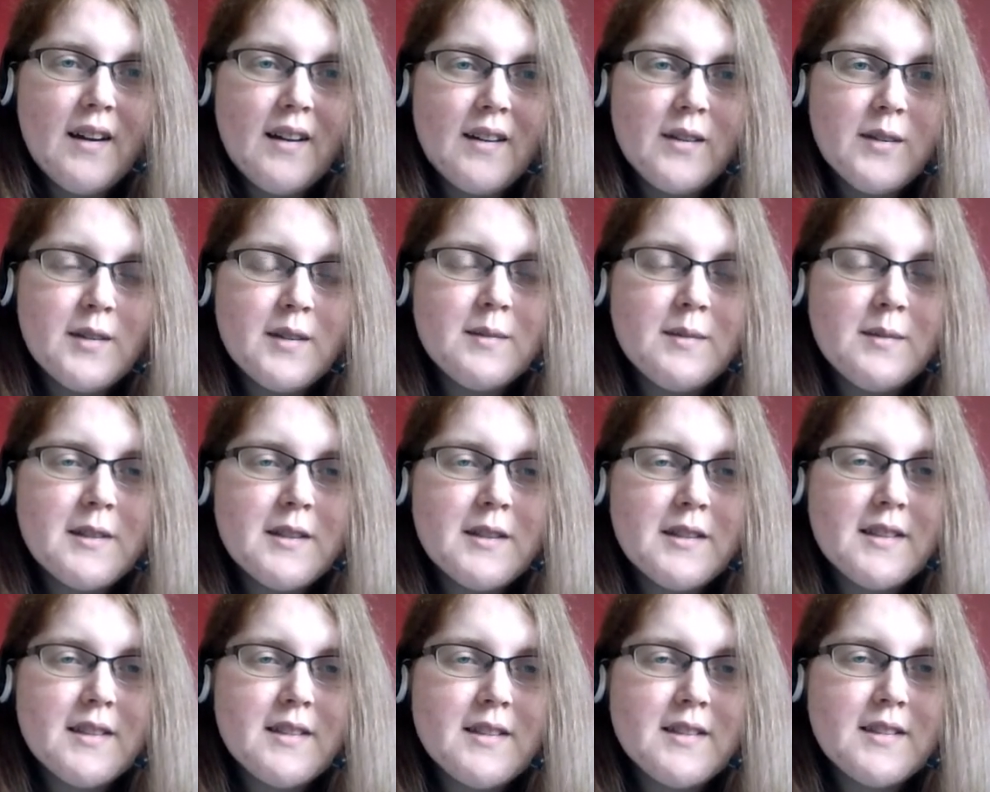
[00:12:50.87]

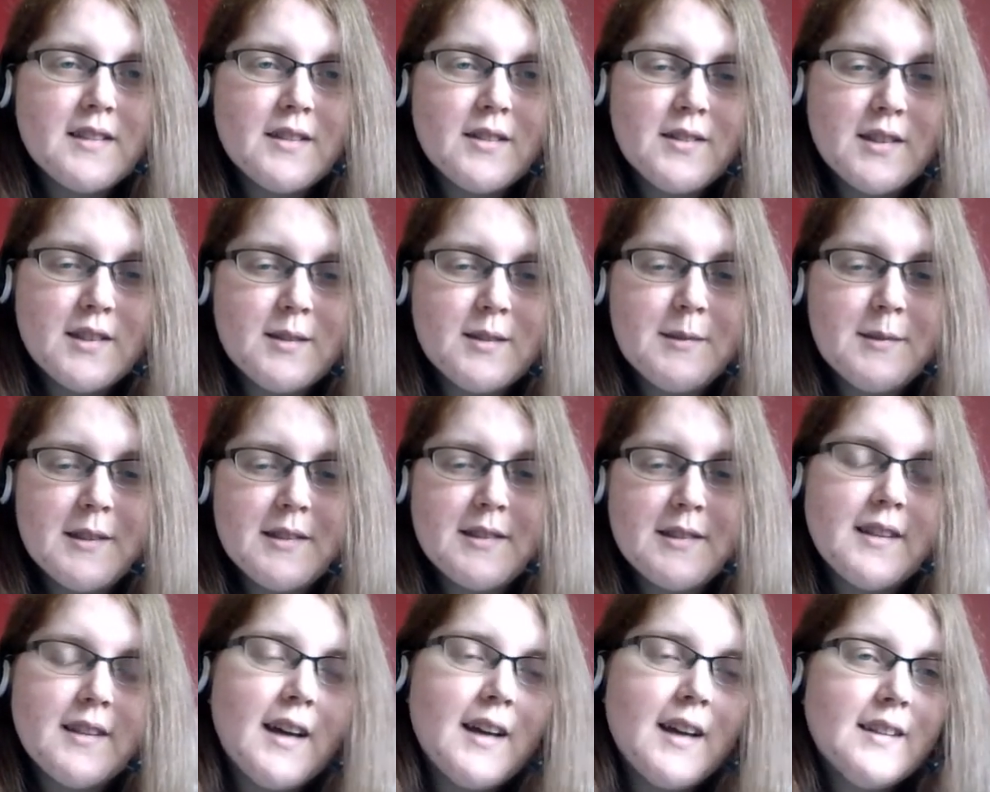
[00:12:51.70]
Christmas is
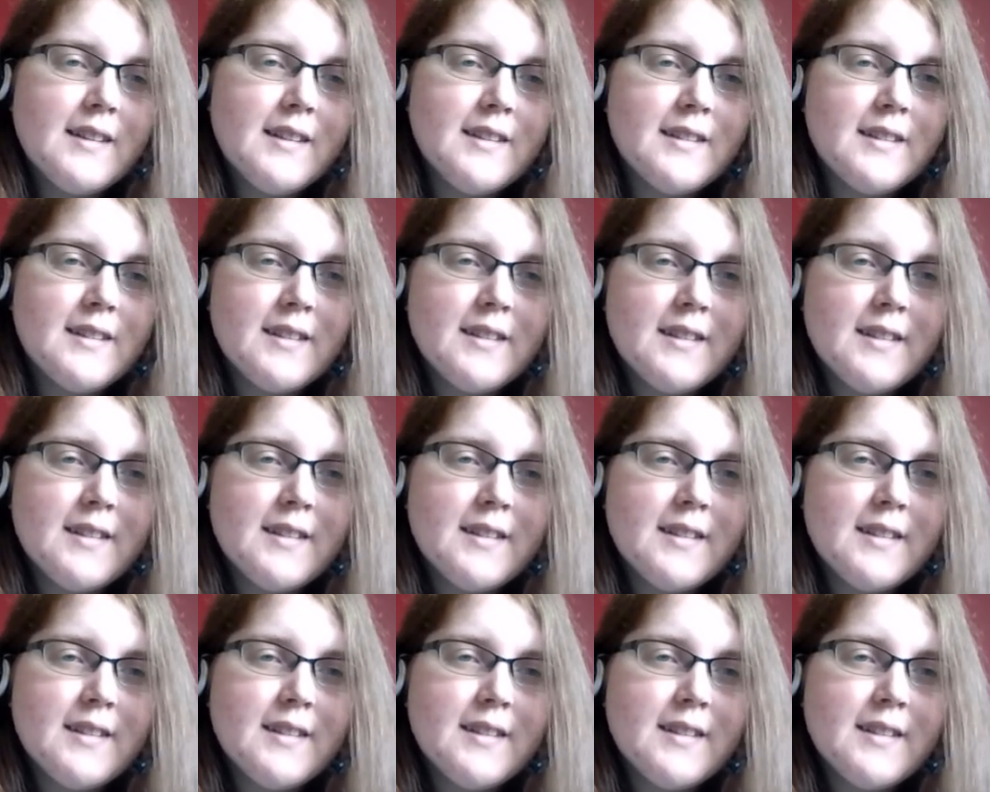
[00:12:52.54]
Christmas, and